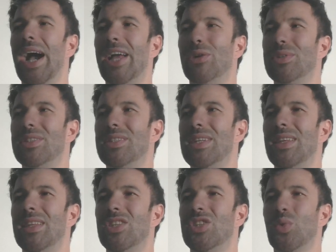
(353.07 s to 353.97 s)
don't see
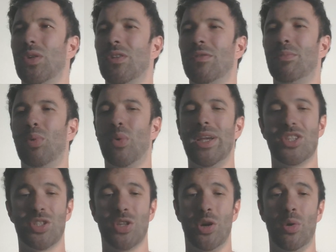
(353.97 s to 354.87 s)
this sort of
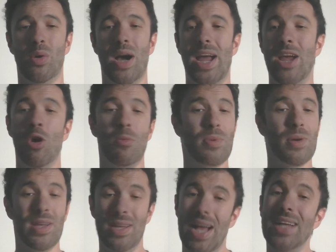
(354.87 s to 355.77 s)
point. So I hope
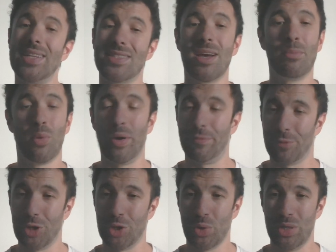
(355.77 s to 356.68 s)
at some point
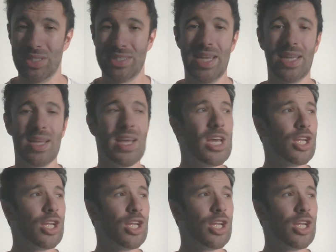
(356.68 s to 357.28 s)
for Detroit's sake